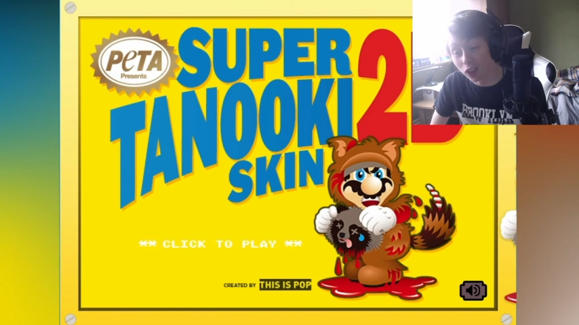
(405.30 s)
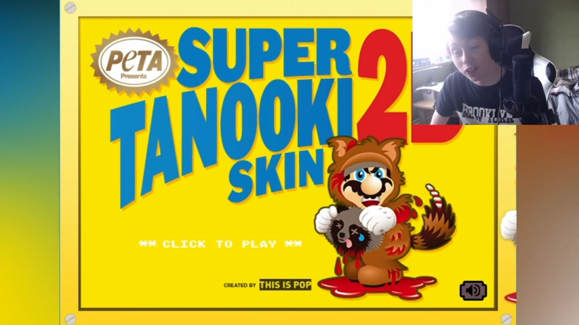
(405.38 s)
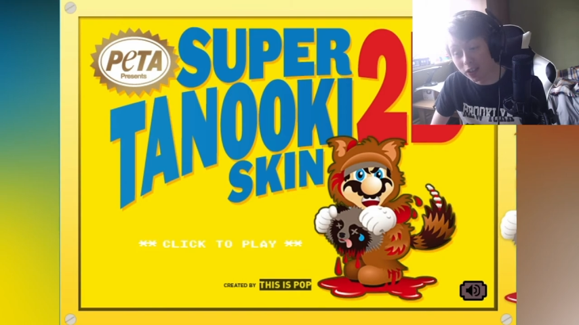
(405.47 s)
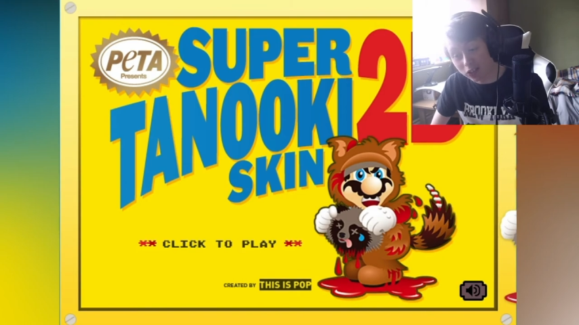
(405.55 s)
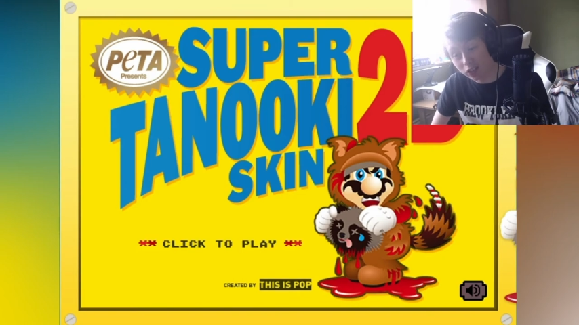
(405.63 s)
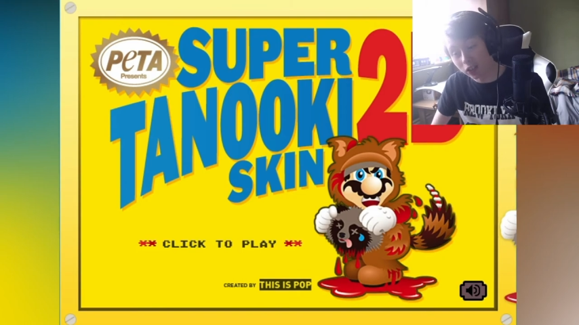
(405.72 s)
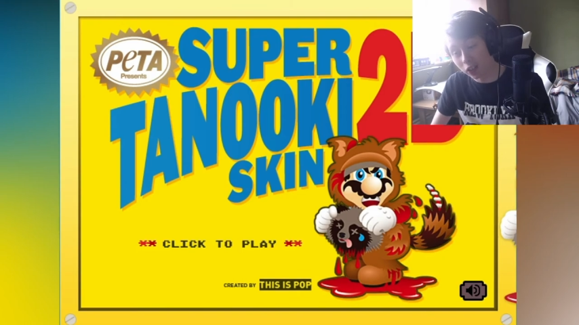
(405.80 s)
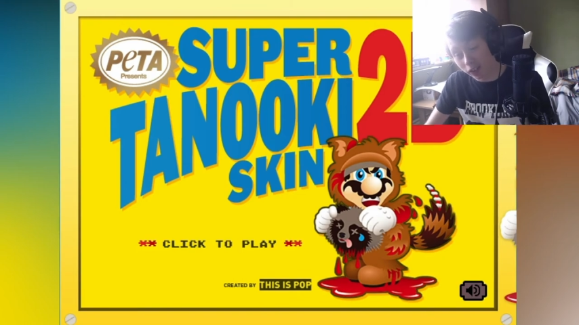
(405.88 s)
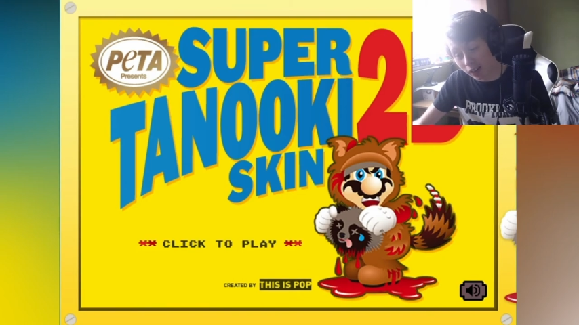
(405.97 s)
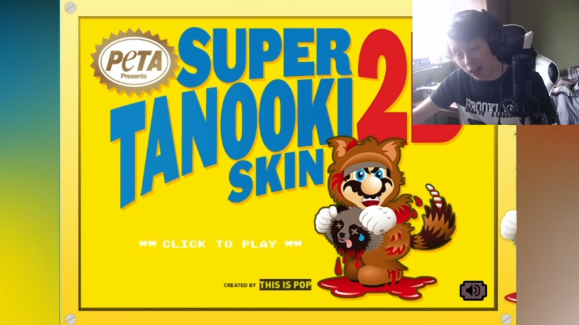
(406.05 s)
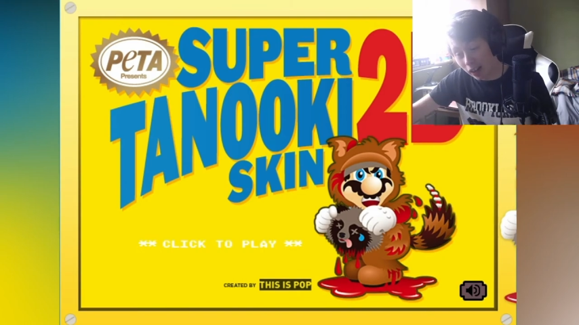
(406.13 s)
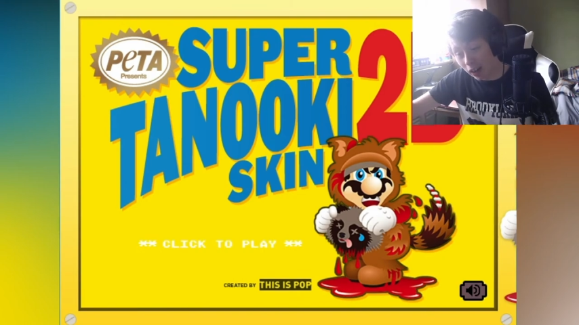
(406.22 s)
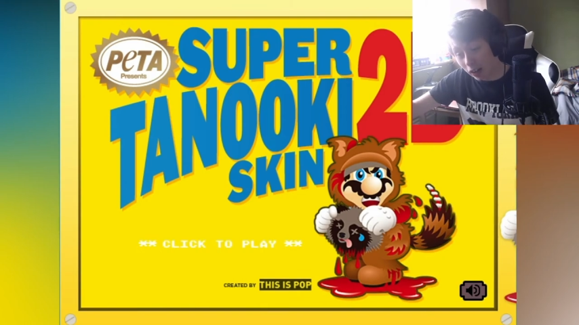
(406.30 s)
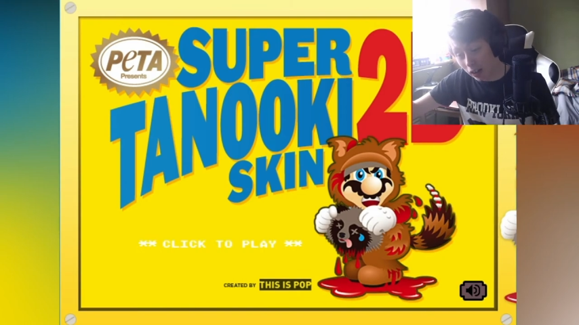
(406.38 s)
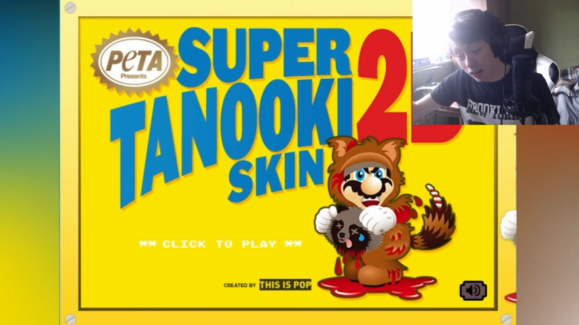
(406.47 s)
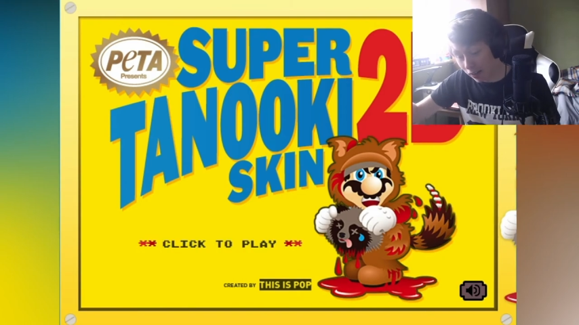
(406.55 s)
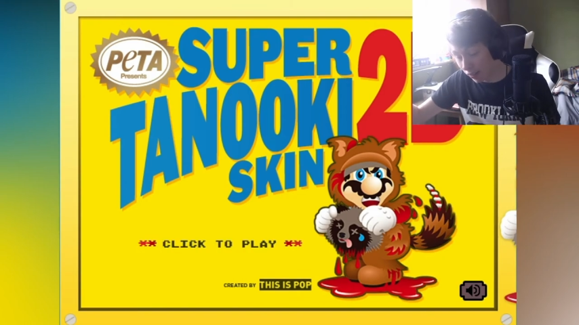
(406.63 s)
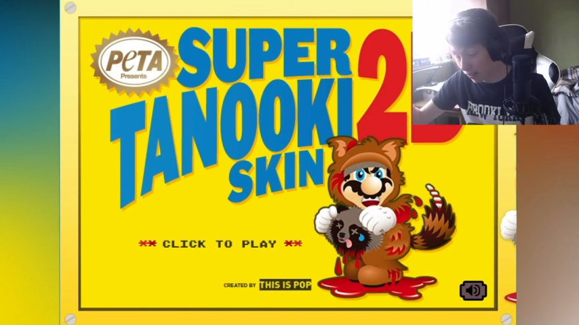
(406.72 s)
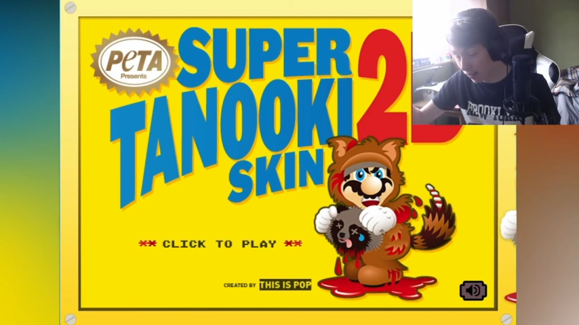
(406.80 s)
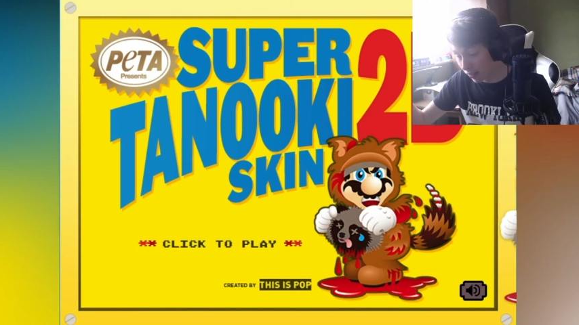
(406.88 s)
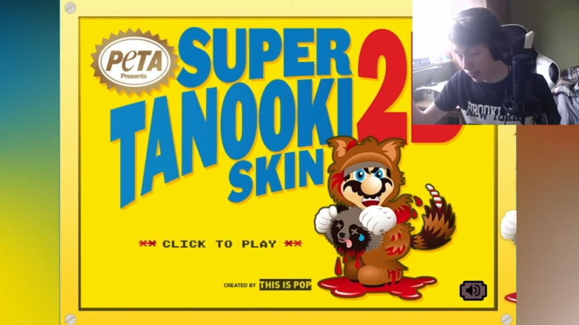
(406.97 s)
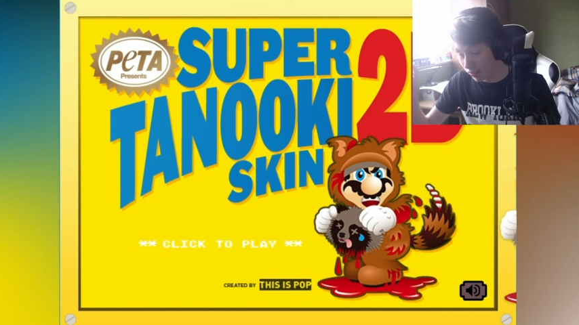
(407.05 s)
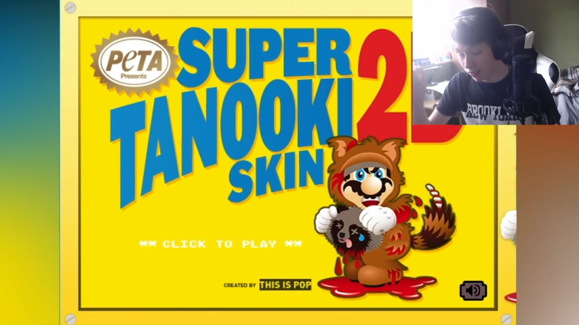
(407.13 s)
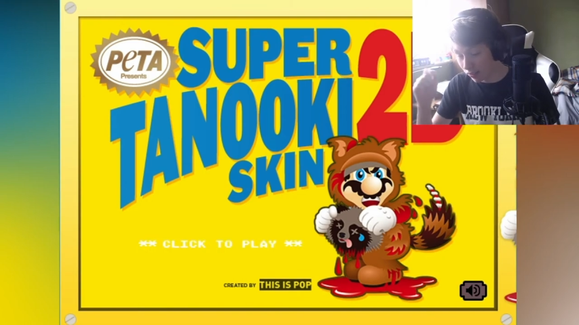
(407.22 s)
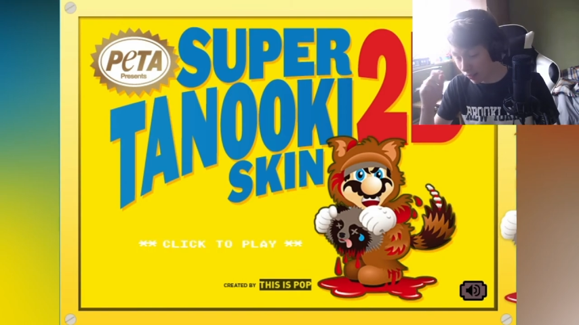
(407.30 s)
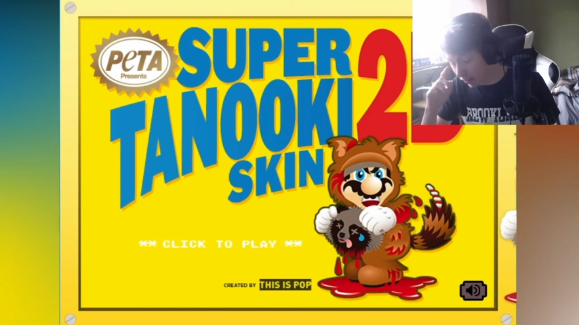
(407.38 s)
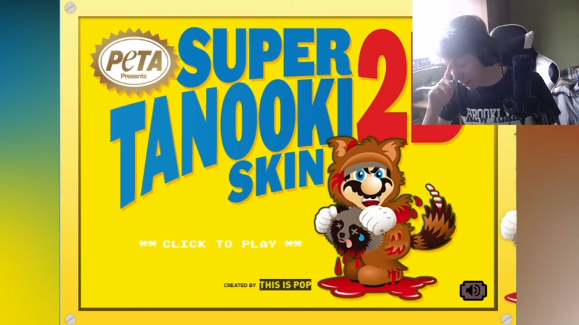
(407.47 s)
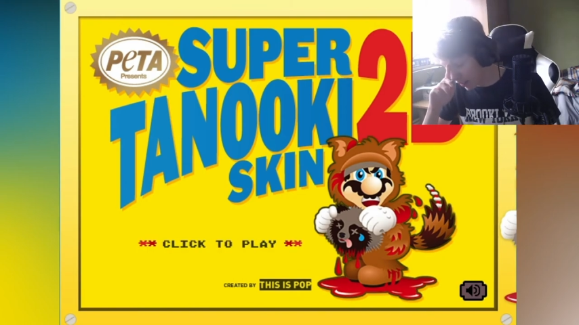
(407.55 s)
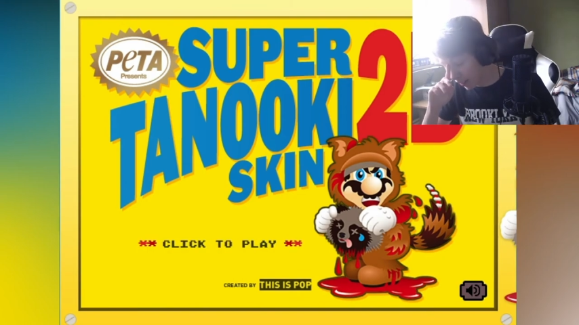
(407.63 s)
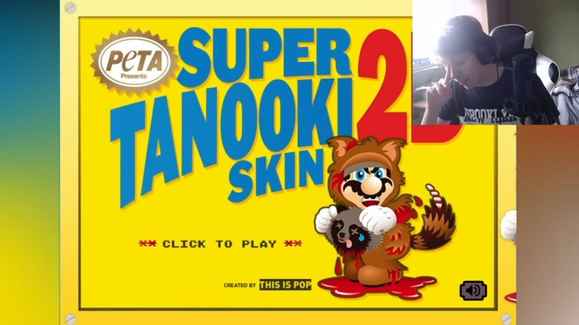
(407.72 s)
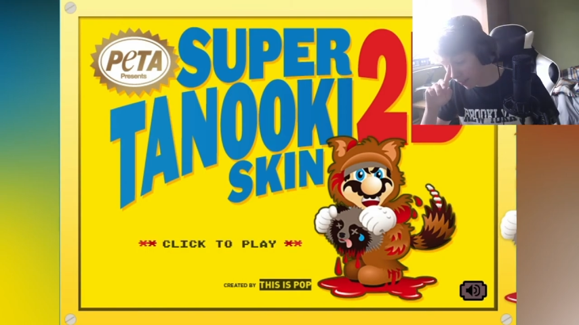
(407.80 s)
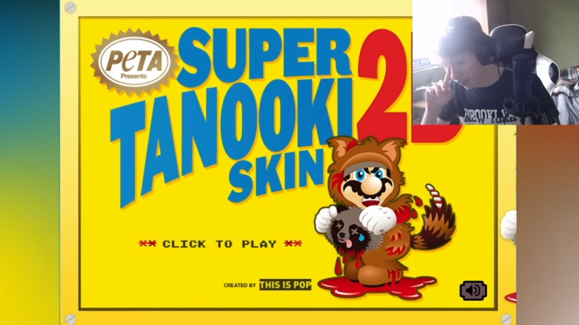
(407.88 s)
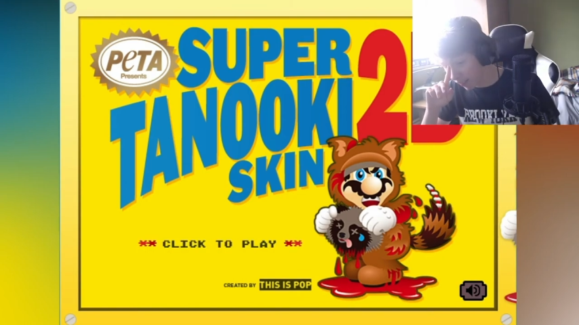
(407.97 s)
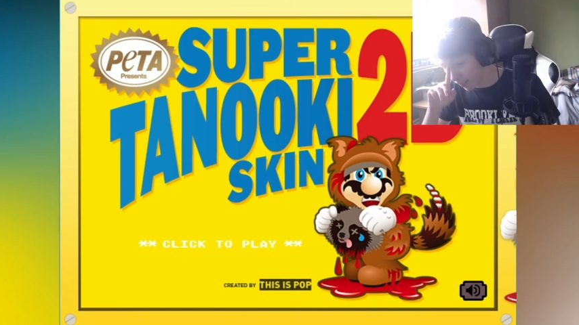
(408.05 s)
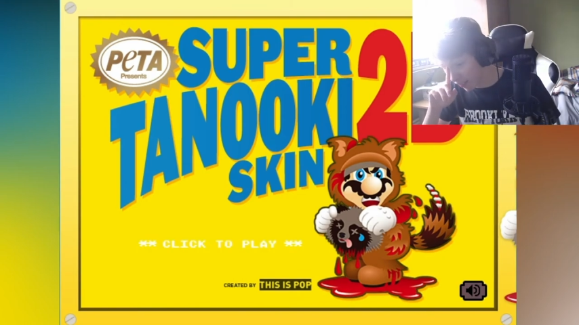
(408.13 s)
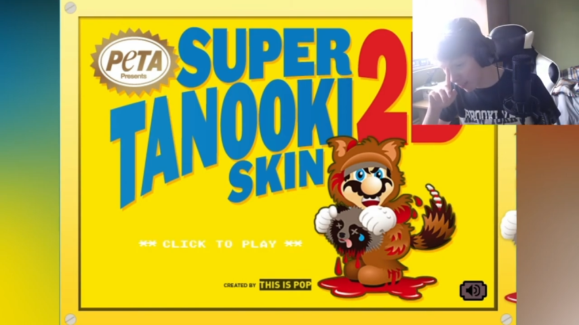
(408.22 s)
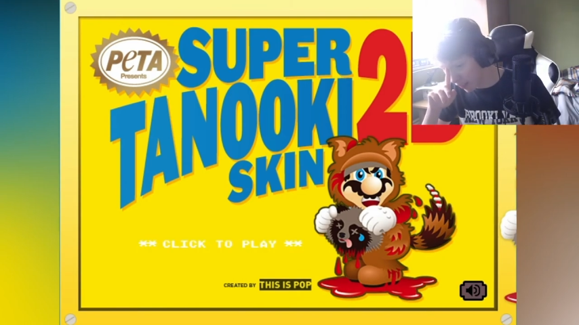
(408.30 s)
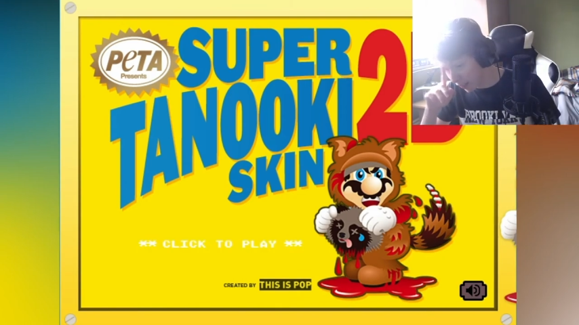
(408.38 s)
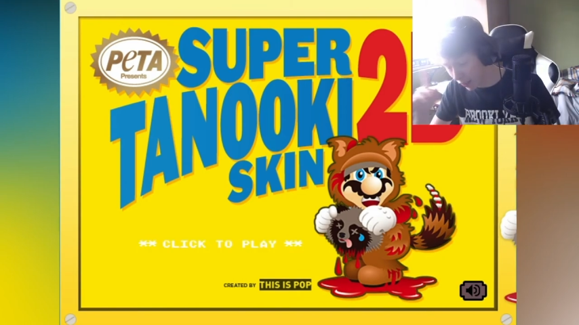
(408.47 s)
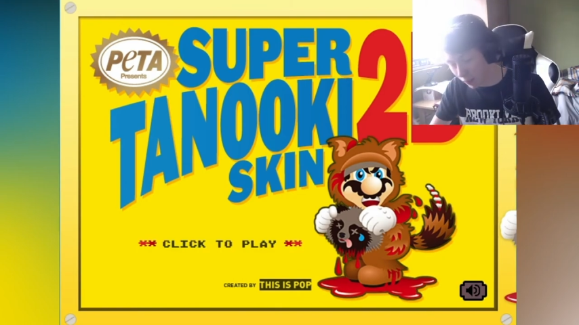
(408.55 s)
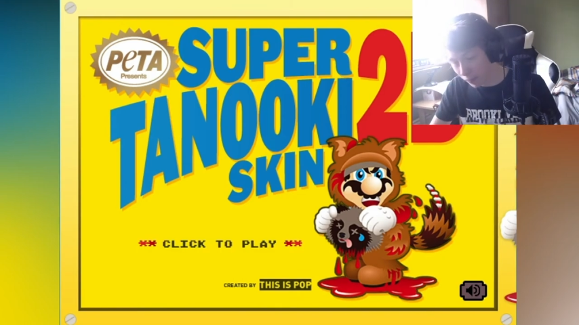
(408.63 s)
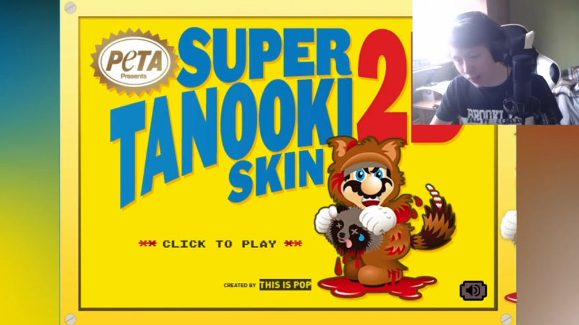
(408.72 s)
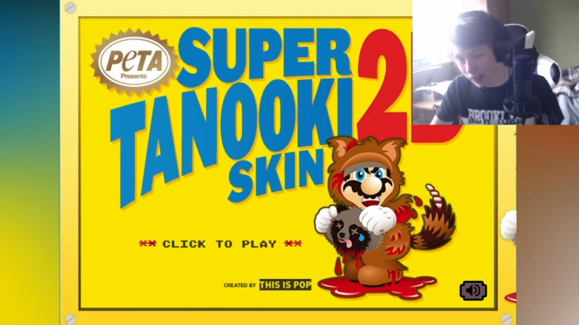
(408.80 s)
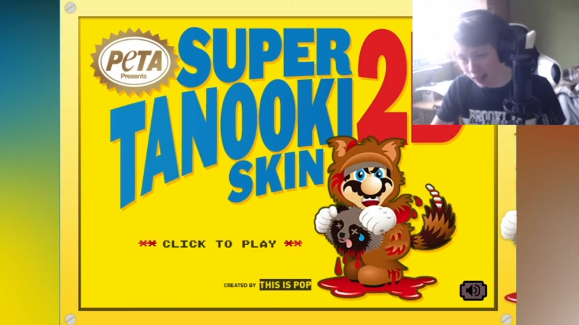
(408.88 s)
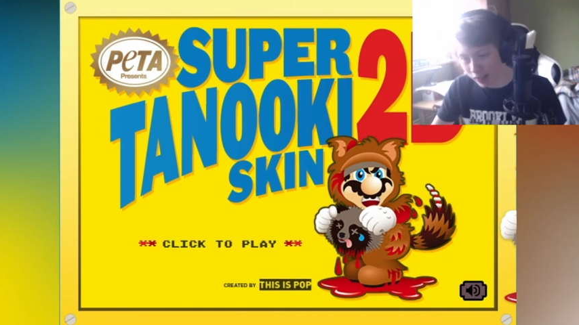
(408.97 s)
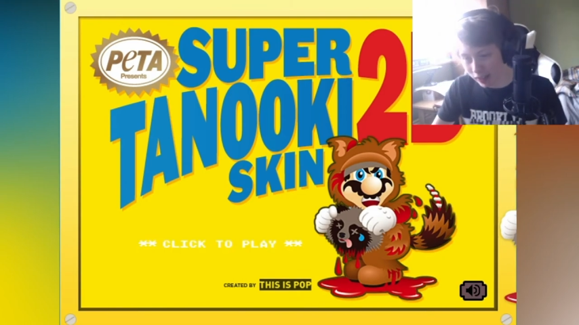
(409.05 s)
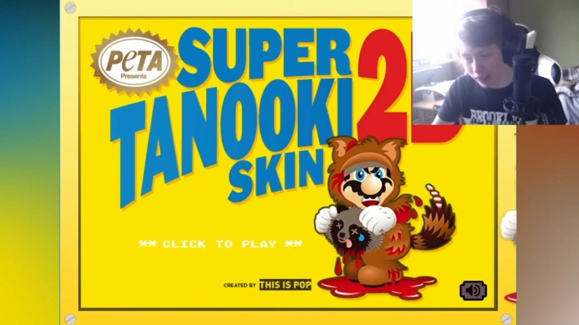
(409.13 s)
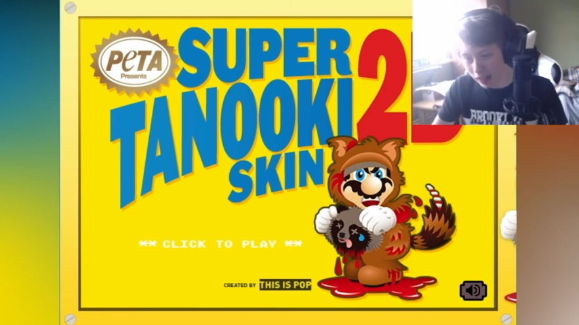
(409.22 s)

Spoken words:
No face is visible, so there are no lips to read.